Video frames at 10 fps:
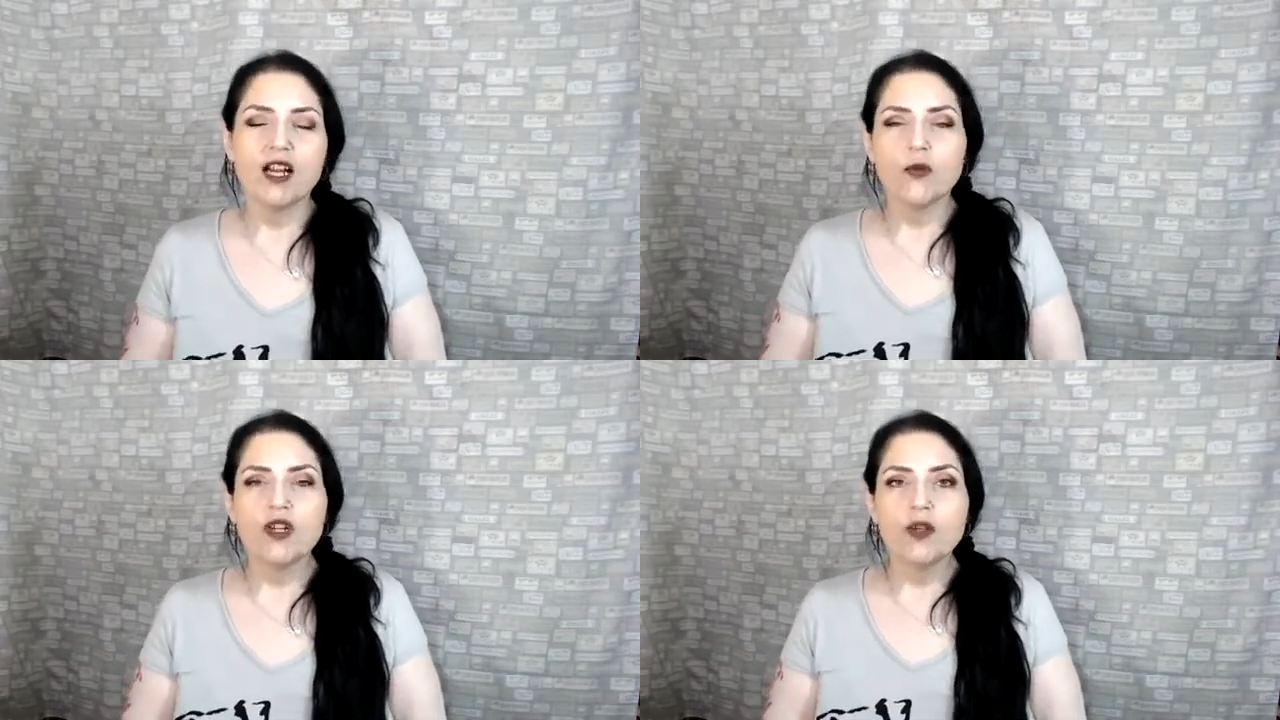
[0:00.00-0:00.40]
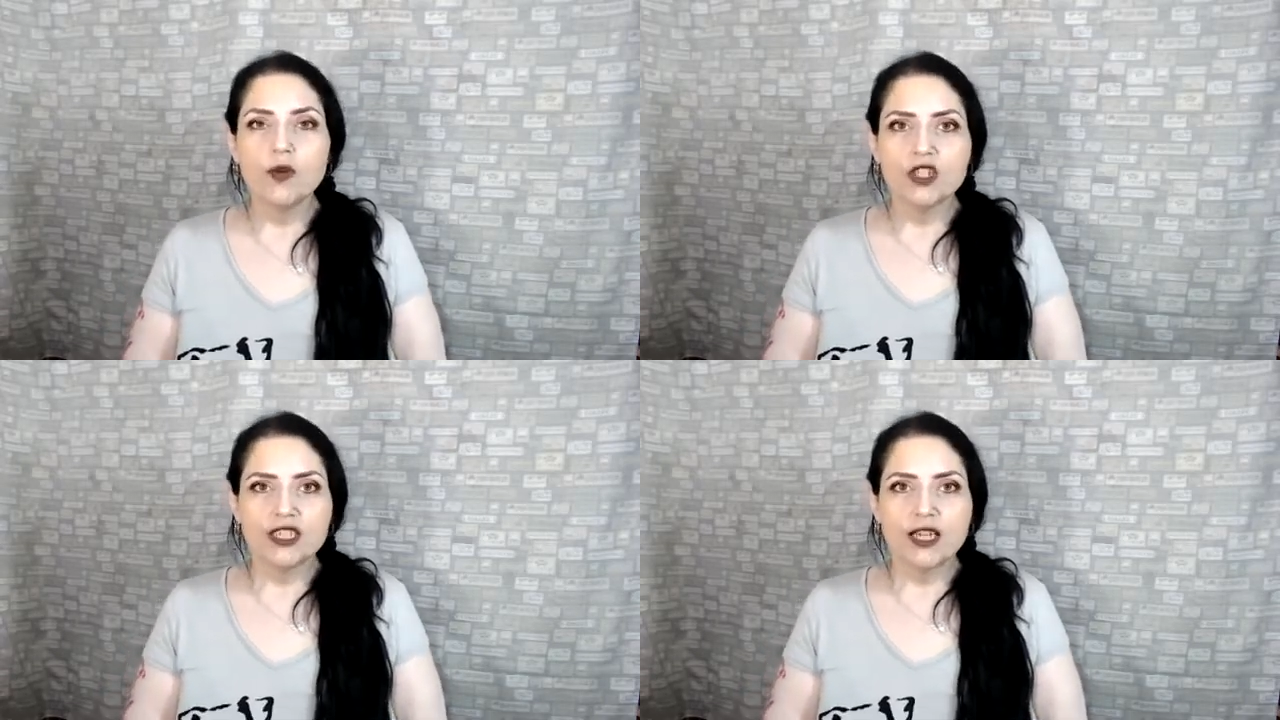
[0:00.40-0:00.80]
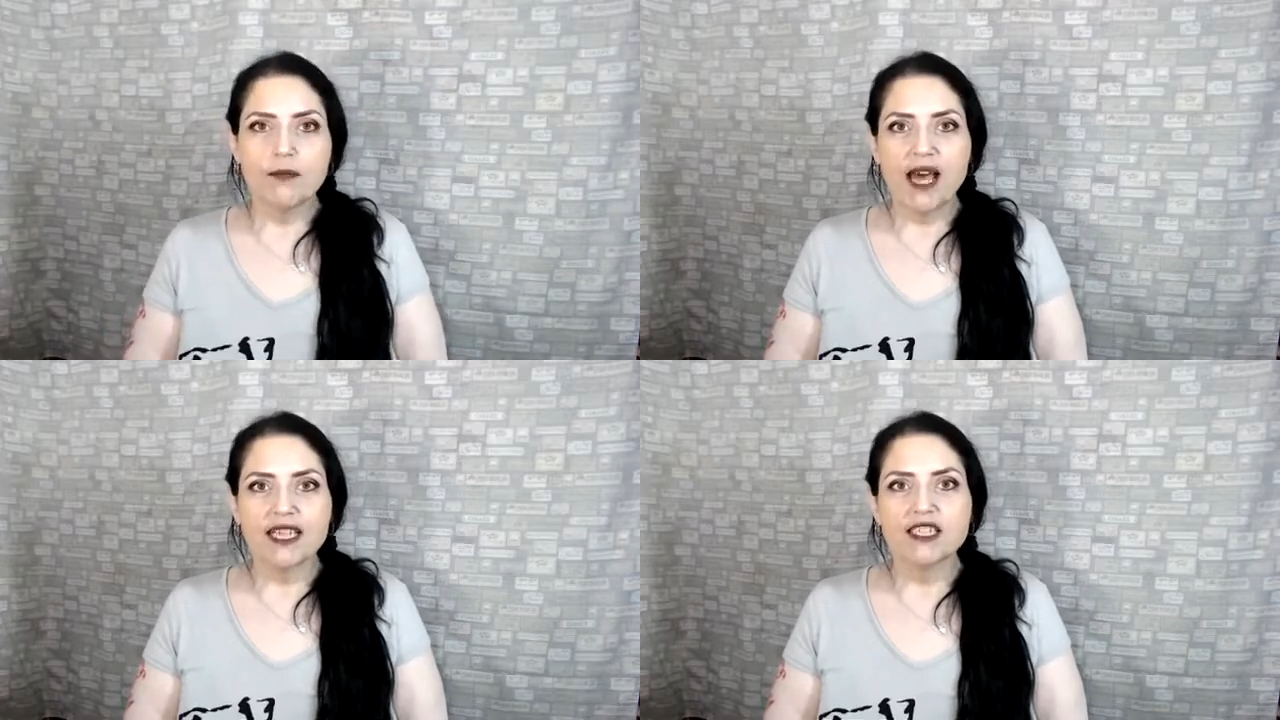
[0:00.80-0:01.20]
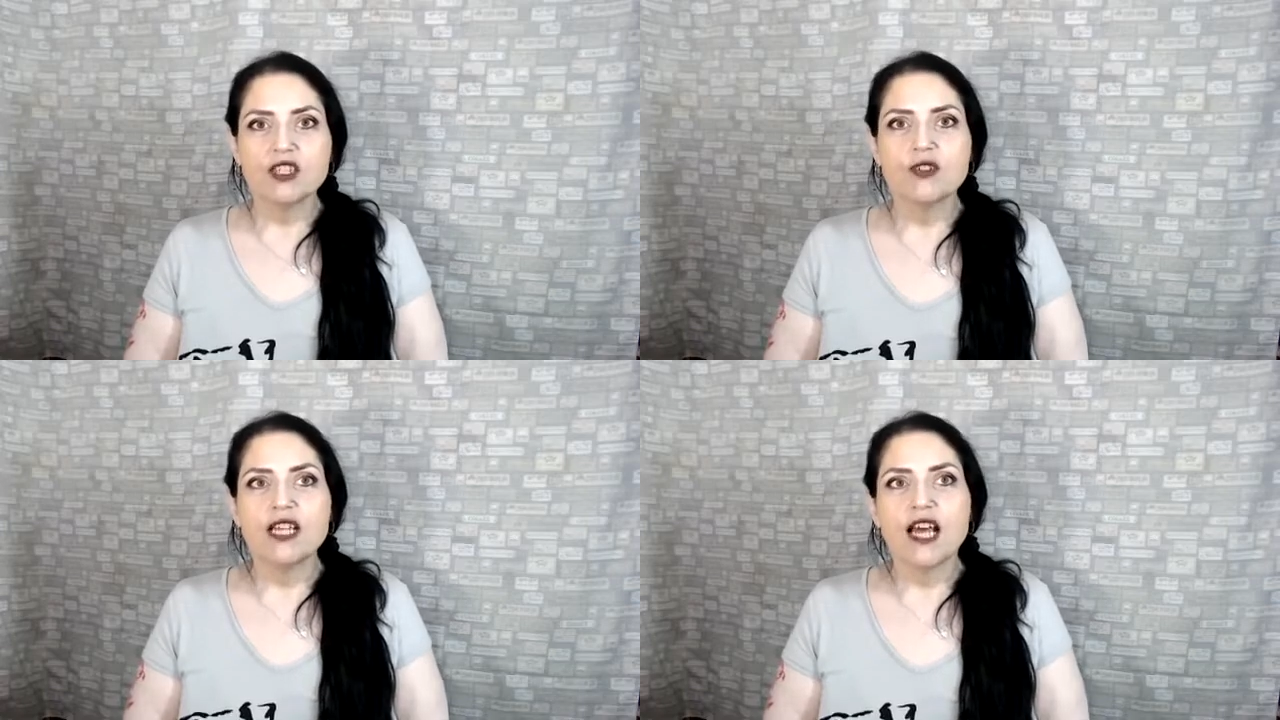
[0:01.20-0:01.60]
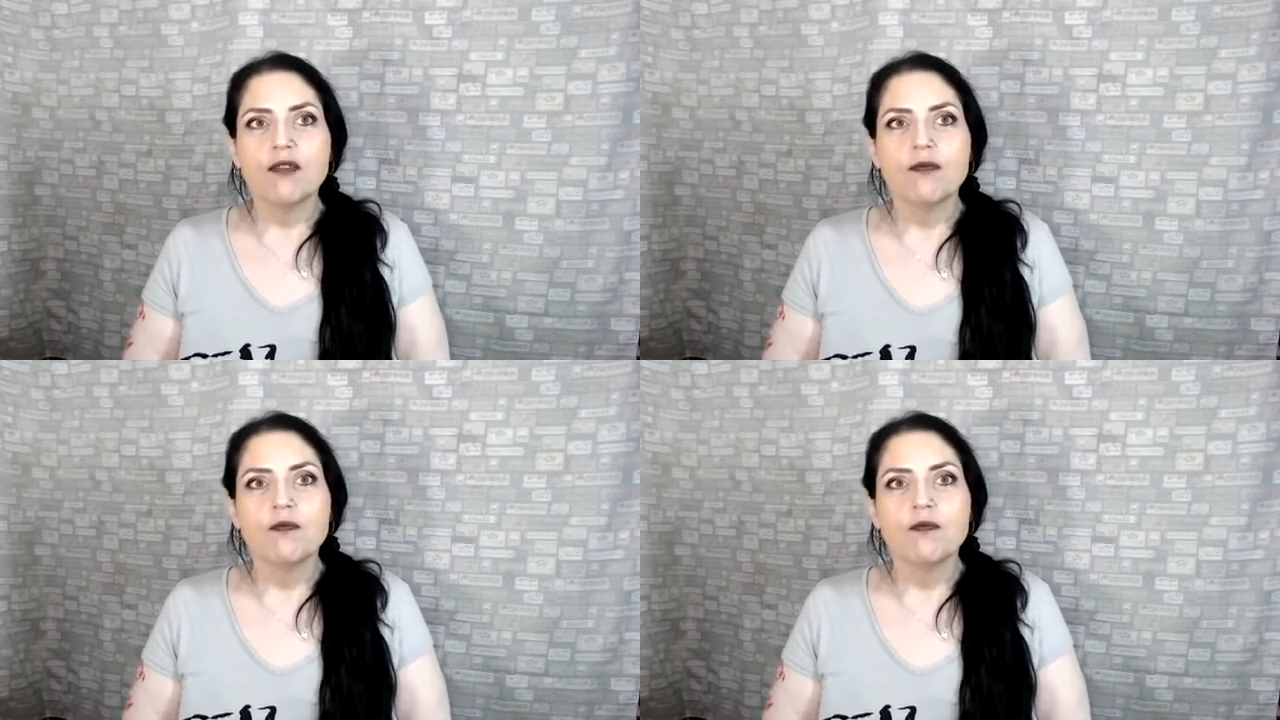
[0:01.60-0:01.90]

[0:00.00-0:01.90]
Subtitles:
I really want to get back into that.